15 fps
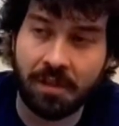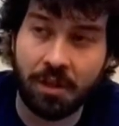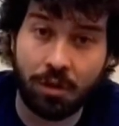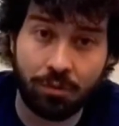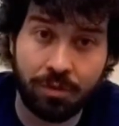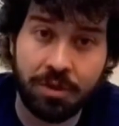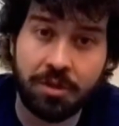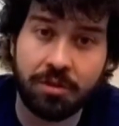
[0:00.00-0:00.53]

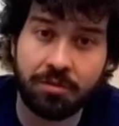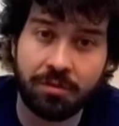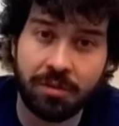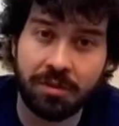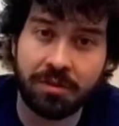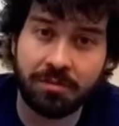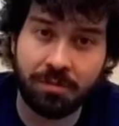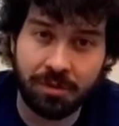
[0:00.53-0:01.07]
original
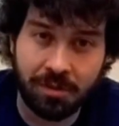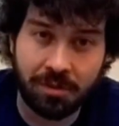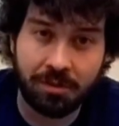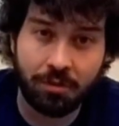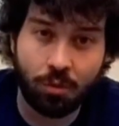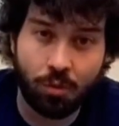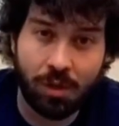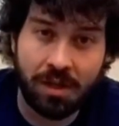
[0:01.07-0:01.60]
ones, but the
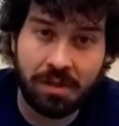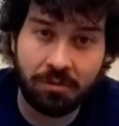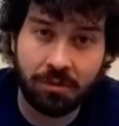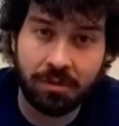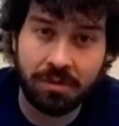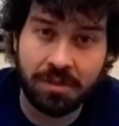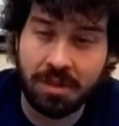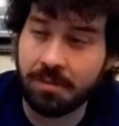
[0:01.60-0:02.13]
little white
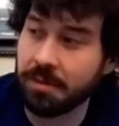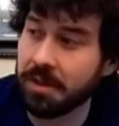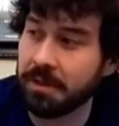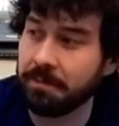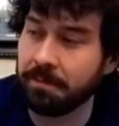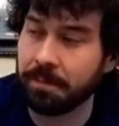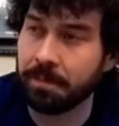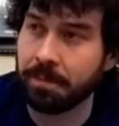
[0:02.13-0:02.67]
ones they made.